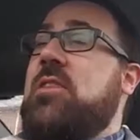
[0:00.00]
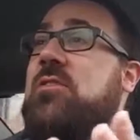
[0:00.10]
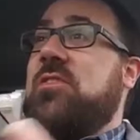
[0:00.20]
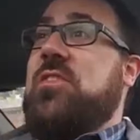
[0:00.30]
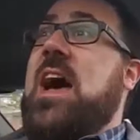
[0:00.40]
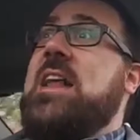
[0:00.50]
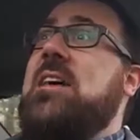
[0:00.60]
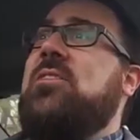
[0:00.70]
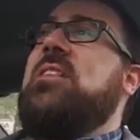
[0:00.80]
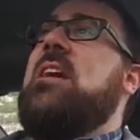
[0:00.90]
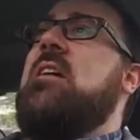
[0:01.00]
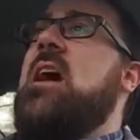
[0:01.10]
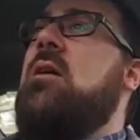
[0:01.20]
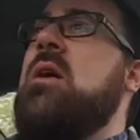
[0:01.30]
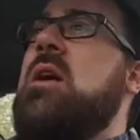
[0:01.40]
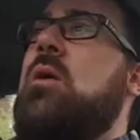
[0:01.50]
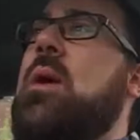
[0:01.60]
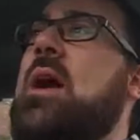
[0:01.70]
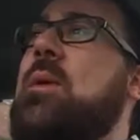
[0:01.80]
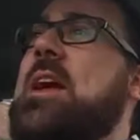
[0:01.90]
there's a Skynet scenario
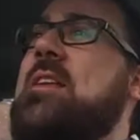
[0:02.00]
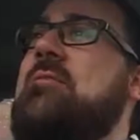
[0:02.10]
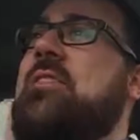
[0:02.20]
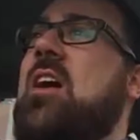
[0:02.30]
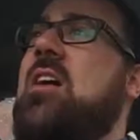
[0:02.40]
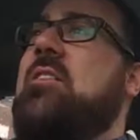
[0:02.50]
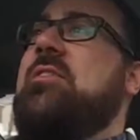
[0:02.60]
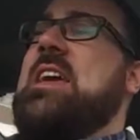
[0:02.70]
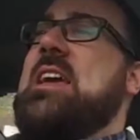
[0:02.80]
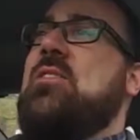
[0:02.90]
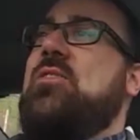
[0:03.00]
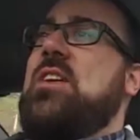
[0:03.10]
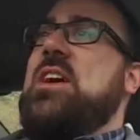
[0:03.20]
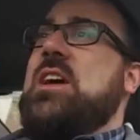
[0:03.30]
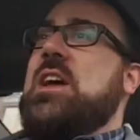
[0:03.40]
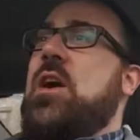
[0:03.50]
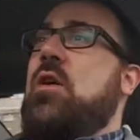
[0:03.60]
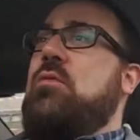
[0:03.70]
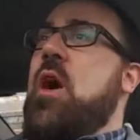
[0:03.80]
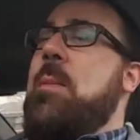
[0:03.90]
where we can involve these, you
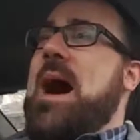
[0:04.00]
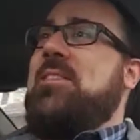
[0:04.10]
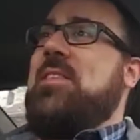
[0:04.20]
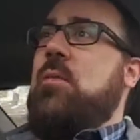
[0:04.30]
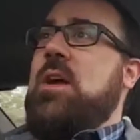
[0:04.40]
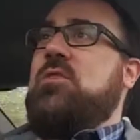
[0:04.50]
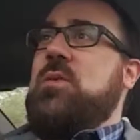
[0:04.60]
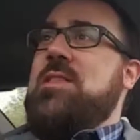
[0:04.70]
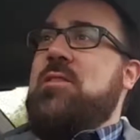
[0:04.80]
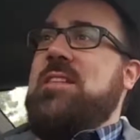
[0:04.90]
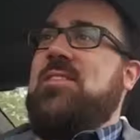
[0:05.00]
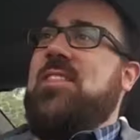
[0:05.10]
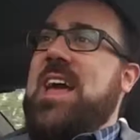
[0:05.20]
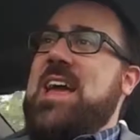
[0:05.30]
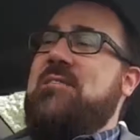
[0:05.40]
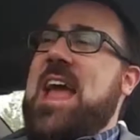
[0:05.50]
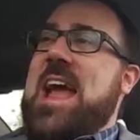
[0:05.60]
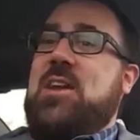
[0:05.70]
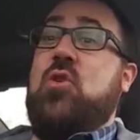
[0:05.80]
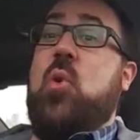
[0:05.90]
know, robots that want to either enslave
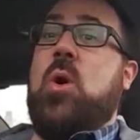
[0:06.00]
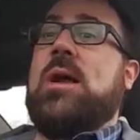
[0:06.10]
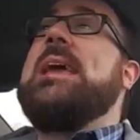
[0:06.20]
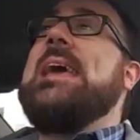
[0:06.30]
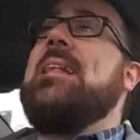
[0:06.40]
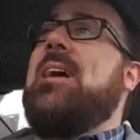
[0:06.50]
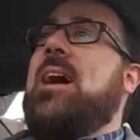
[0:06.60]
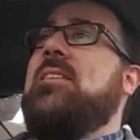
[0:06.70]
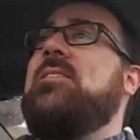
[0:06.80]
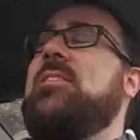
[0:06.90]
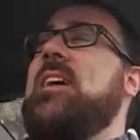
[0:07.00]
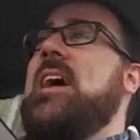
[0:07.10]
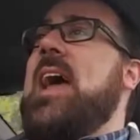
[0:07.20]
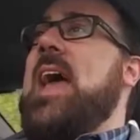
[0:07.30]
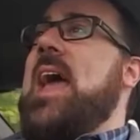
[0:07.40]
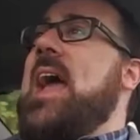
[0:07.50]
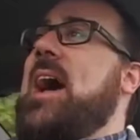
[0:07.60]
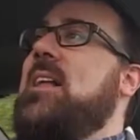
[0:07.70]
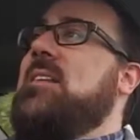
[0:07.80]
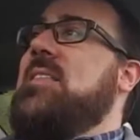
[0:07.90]
and or kill us,
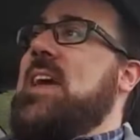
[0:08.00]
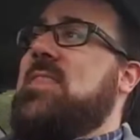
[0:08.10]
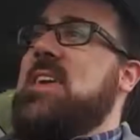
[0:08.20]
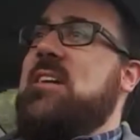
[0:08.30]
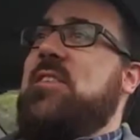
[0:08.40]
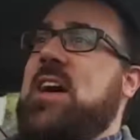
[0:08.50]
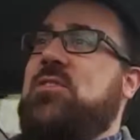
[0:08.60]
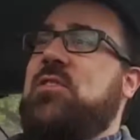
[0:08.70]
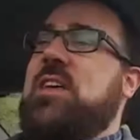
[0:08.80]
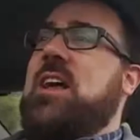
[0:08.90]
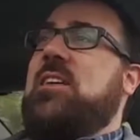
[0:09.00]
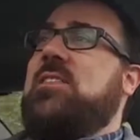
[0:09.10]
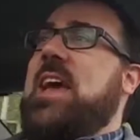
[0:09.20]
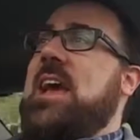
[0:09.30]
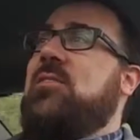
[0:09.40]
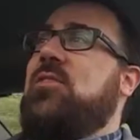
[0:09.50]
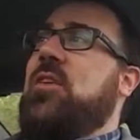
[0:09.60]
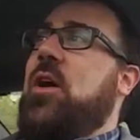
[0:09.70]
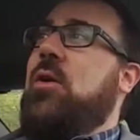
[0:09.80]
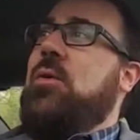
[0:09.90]
and they think faster than us, and
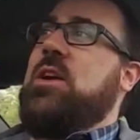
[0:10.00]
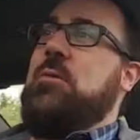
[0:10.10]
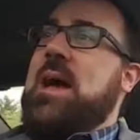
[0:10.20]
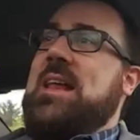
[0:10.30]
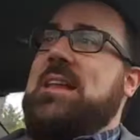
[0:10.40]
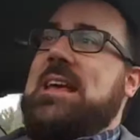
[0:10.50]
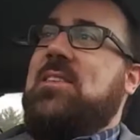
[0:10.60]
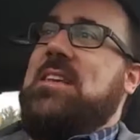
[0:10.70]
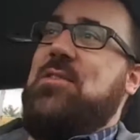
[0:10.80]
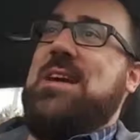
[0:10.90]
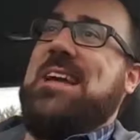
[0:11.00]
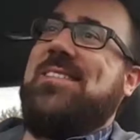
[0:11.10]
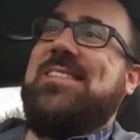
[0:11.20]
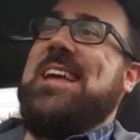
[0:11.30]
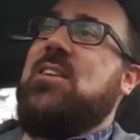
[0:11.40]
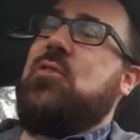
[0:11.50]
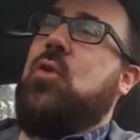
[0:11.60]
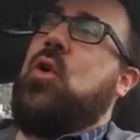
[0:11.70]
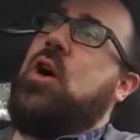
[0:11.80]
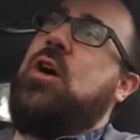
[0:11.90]
so humanity is either extinct
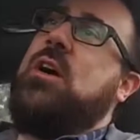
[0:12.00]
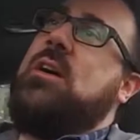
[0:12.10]
or